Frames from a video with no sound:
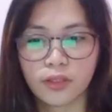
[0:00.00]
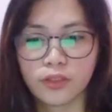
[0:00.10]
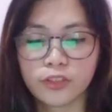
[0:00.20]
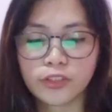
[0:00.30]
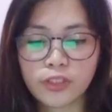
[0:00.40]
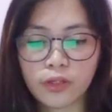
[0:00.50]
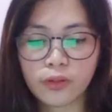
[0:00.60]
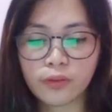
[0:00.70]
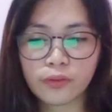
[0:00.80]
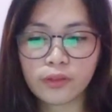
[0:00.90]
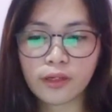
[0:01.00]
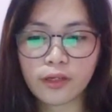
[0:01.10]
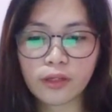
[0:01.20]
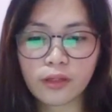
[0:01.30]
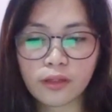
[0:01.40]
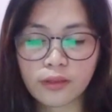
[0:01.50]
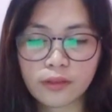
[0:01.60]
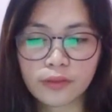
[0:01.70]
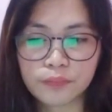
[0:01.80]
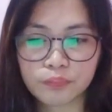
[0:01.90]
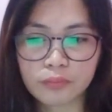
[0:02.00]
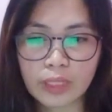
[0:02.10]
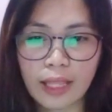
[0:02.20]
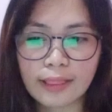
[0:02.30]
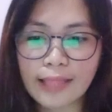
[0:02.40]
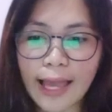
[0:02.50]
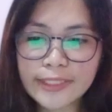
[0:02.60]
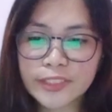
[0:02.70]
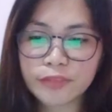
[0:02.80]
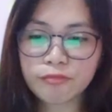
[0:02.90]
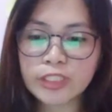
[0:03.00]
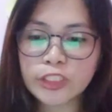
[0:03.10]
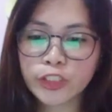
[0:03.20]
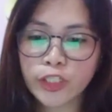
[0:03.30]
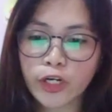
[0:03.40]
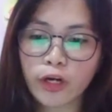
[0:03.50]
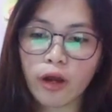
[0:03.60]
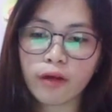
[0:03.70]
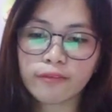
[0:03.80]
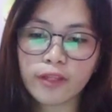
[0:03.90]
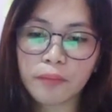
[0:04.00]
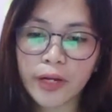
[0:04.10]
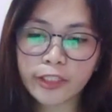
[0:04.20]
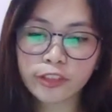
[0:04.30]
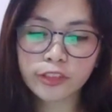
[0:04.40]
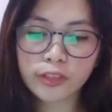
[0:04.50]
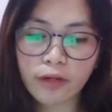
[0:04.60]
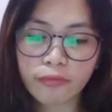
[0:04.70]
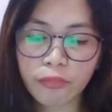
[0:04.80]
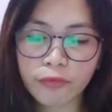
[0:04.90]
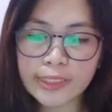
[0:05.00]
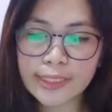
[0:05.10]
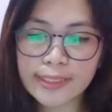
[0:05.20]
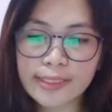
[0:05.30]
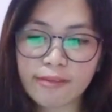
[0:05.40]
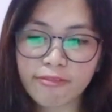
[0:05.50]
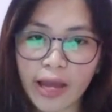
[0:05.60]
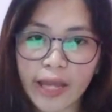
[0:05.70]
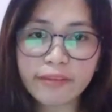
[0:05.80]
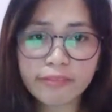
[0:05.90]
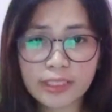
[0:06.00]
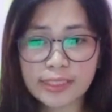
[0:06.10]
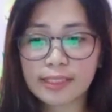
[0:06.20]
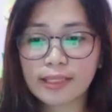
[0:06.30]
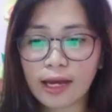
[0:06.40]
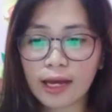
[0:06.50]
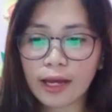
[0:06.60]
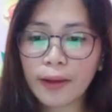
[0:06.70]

So the last feature of the Microsoft 365 is the